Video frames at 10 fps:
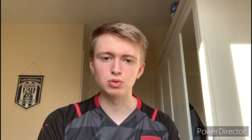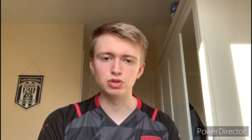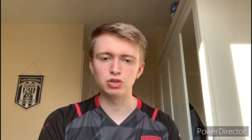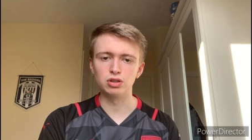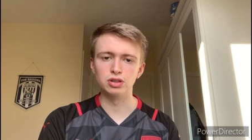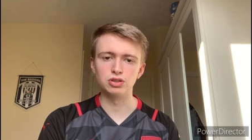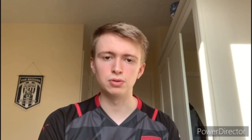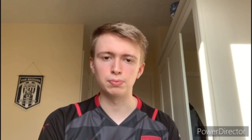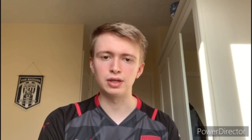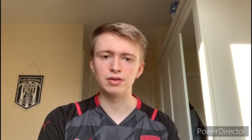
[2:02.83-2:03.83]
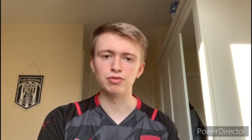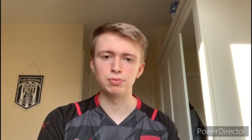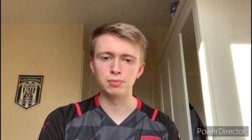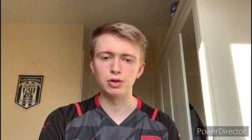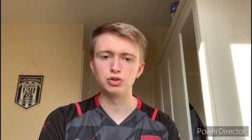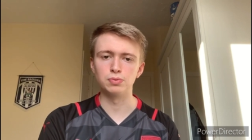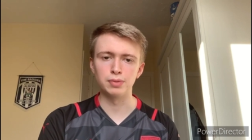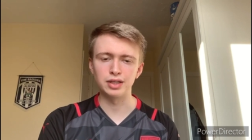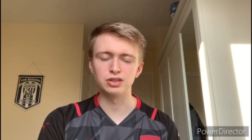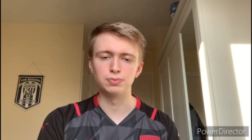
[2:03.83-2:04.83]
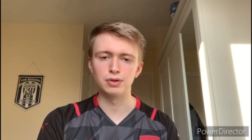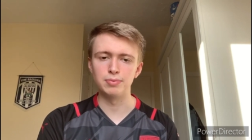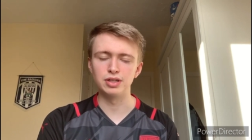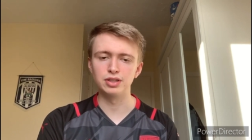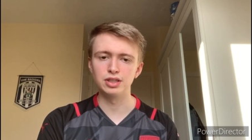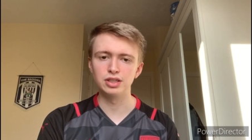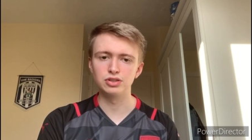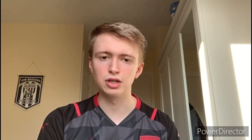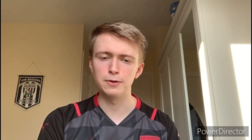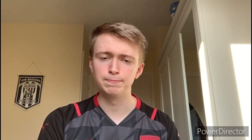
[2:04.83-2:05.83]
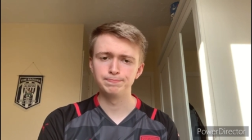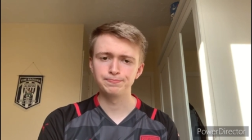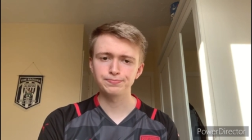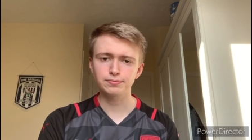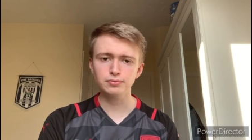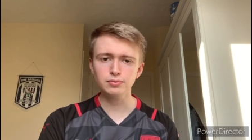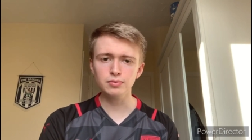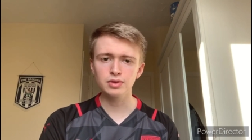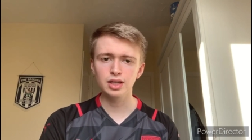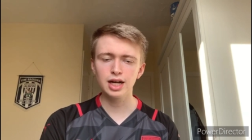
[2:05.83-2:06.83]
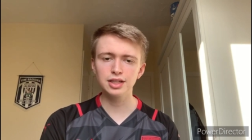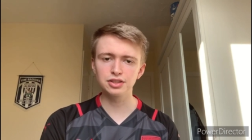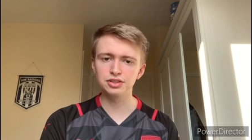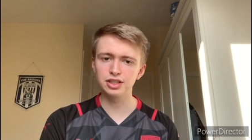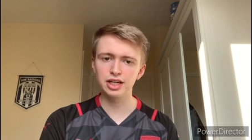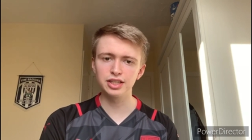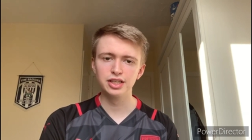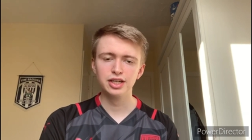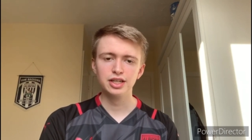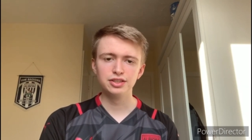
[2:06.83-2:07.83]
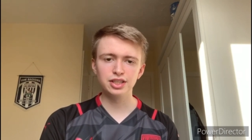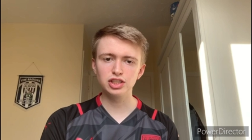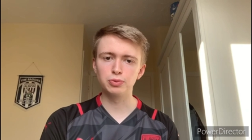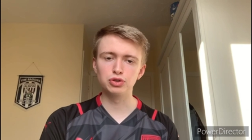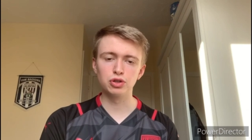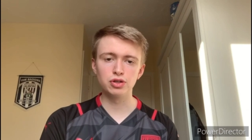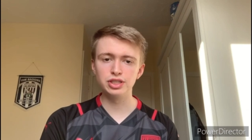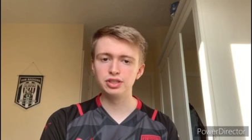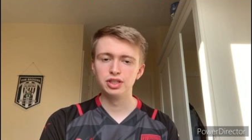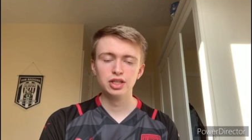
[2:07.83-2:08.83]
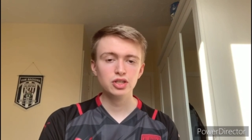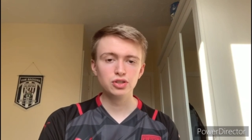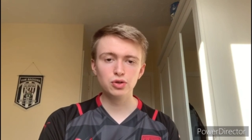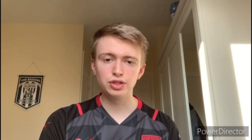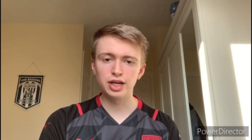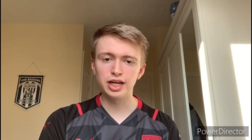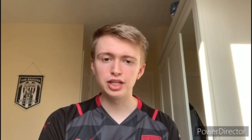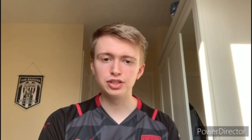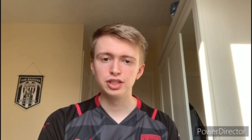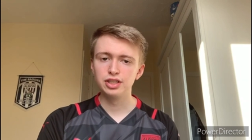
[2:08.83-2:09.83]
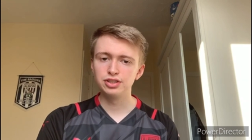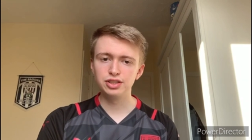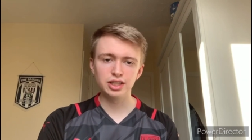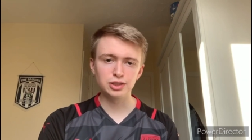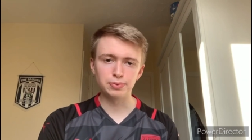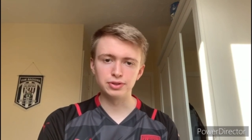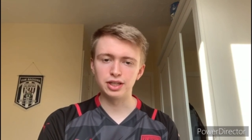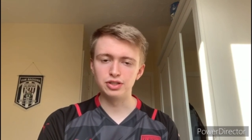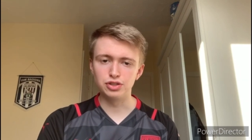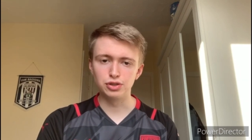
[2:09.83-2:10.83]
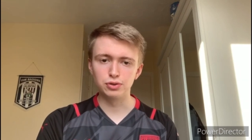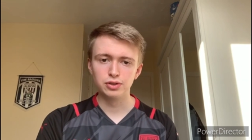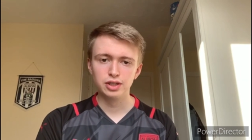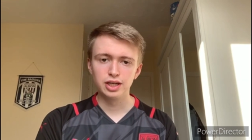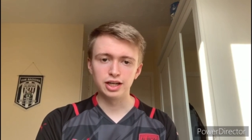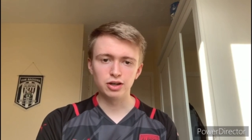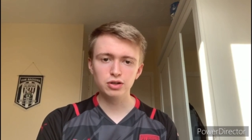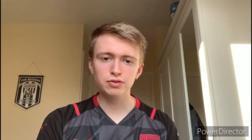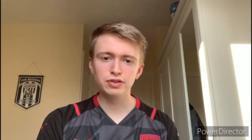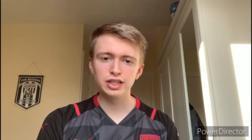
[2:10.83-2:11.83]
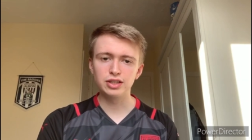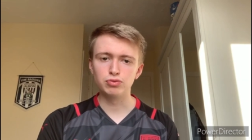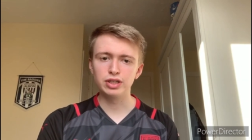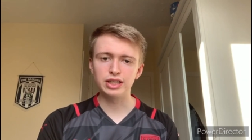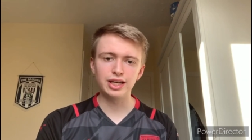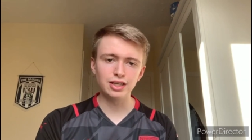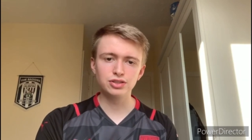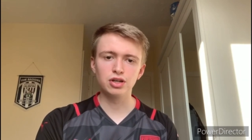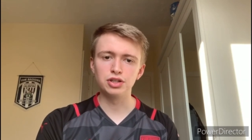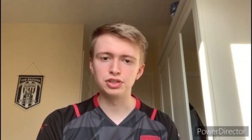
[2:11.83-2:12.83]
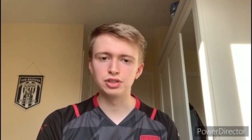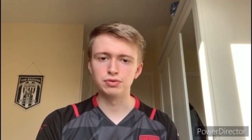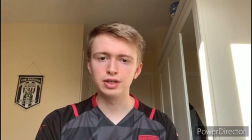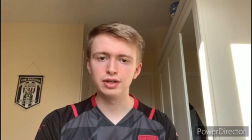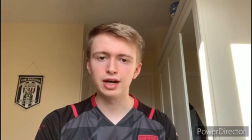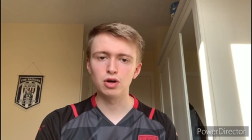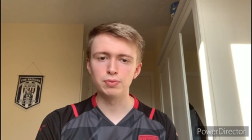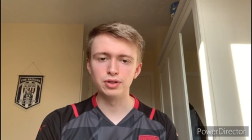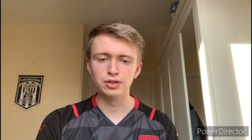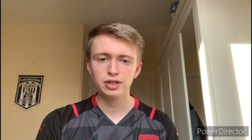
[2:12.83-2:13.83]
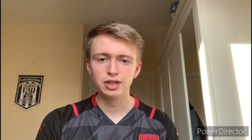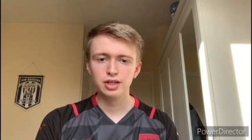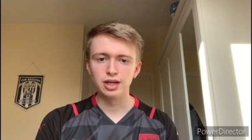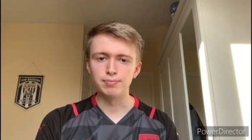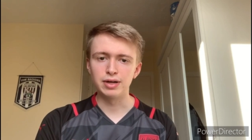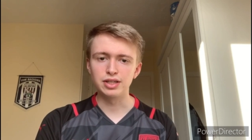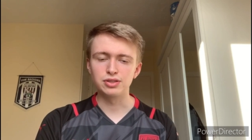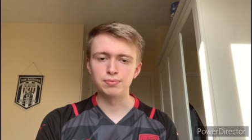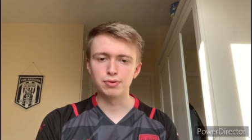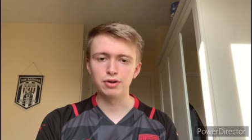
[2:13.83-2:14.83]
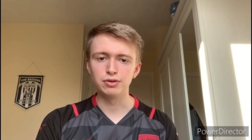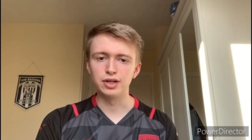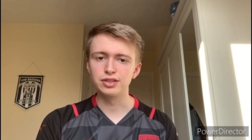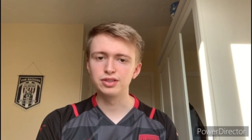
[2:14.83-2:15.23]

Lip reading: a side that's competing for promotion back to the Premier League. So, as I say, sensible signing, good age, still has potential, and hopefully he can really kickstart his career at Albion and make some progress.